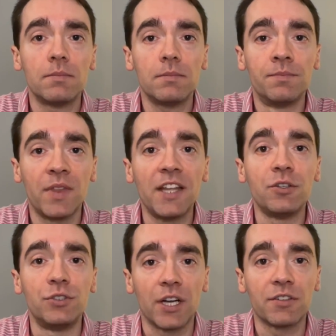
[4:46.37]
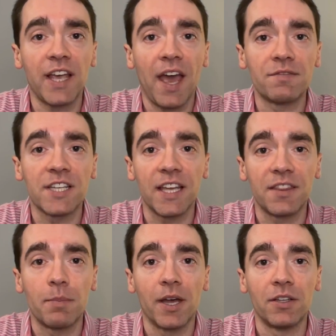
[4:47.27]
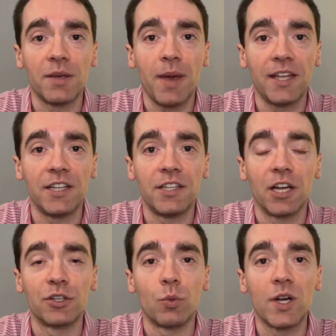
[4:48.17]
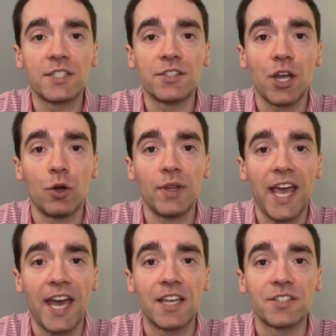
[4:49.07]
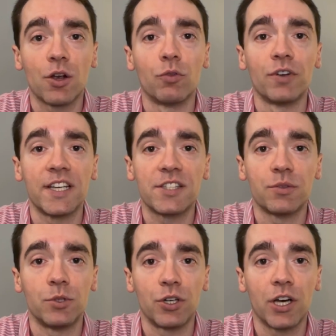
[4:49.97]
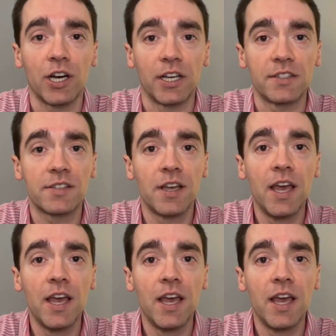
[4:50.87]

then you generally have to get the penalty abated under what's known as reasonable cause.